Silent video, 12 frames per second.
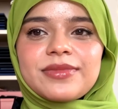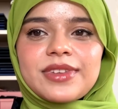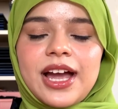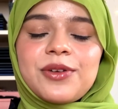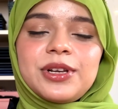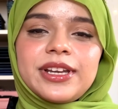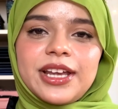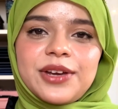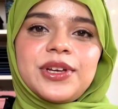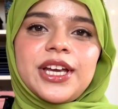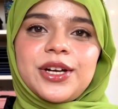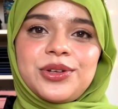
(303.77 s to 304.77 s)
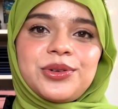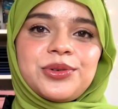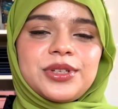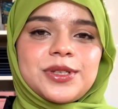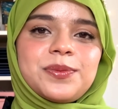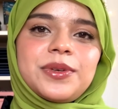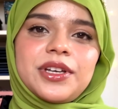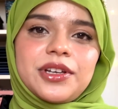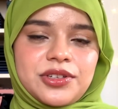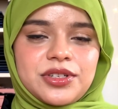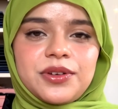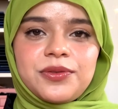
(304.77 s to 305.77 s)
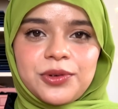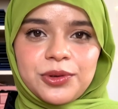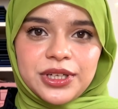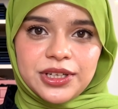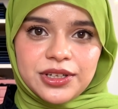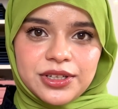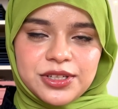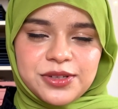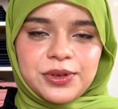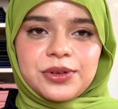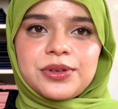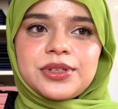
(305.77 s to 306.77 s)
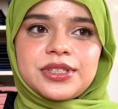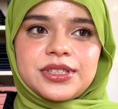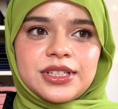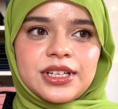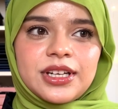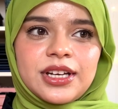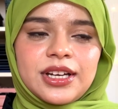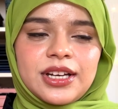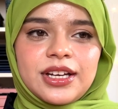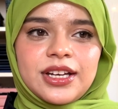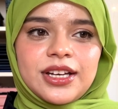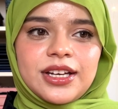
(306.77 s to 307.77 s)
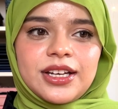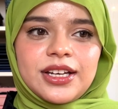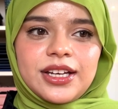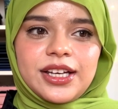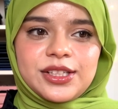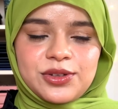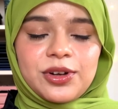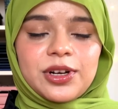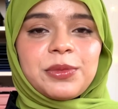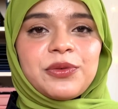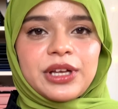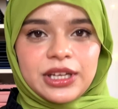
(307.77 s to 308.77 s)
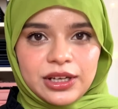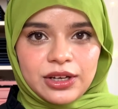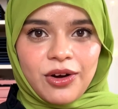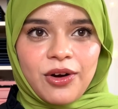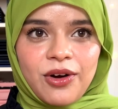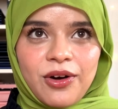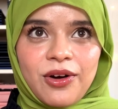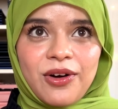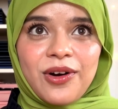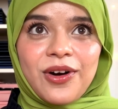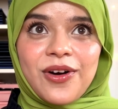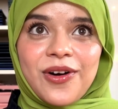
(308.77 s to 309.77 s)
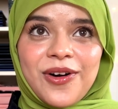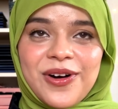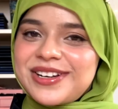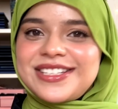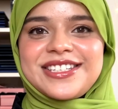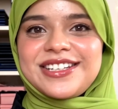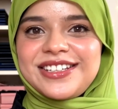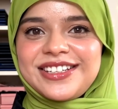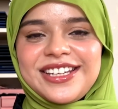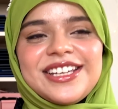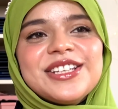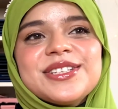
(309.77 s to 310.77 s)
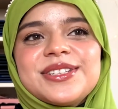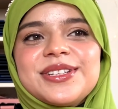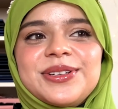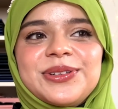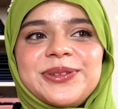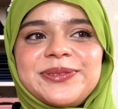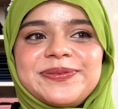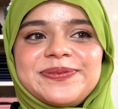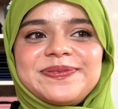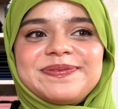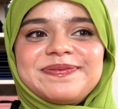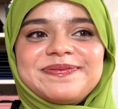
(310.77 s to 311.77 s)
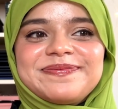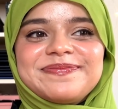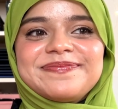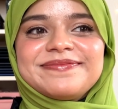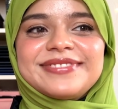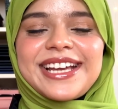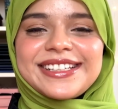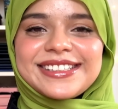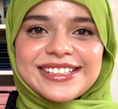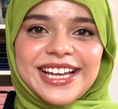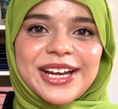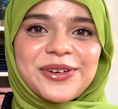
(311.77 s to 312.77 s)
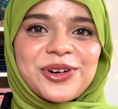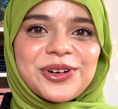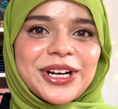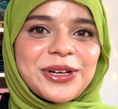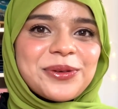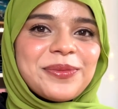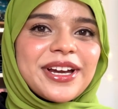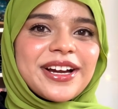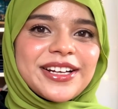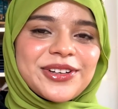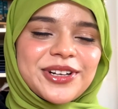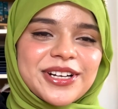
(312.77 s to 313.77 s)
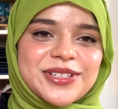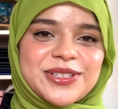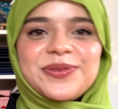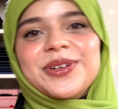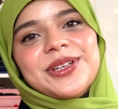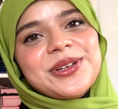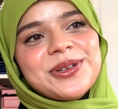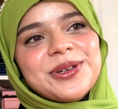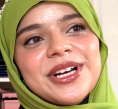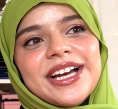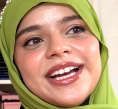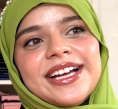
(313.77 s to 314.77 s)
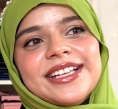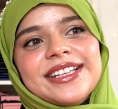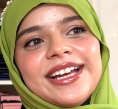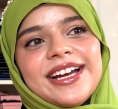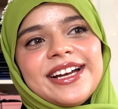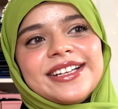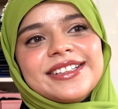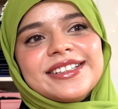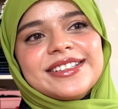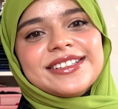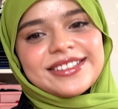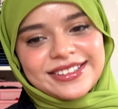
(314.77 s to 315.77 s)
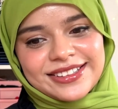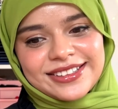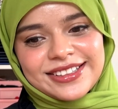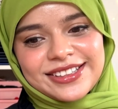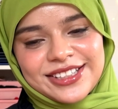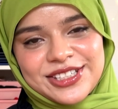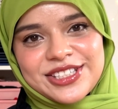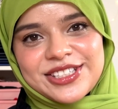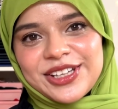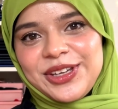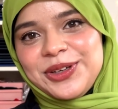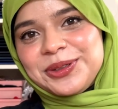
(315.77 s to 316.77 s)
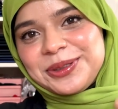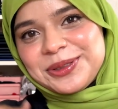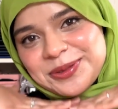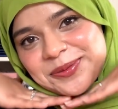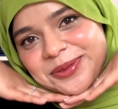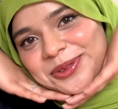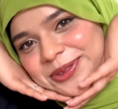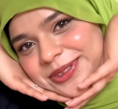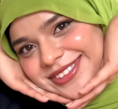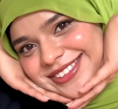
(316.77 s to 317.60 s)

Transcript: I will navigate through this PhD 4 years, because it's gonna be very long journey. So that's it. I wanted to make an introduction video that this is the new Khushbu.